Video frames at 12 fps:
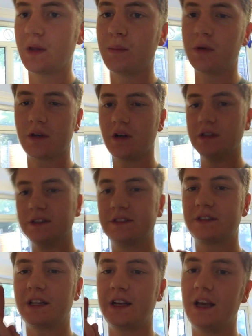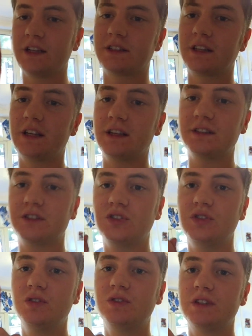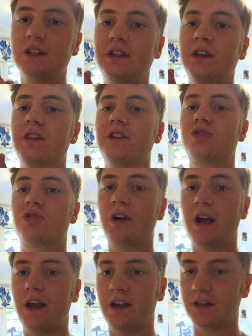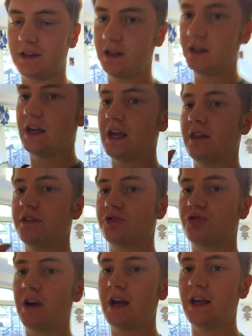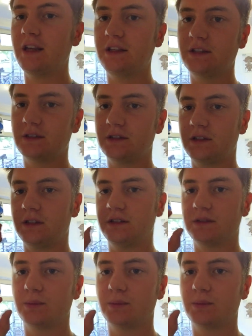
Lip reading: Because the next thing is using the tray. The tray is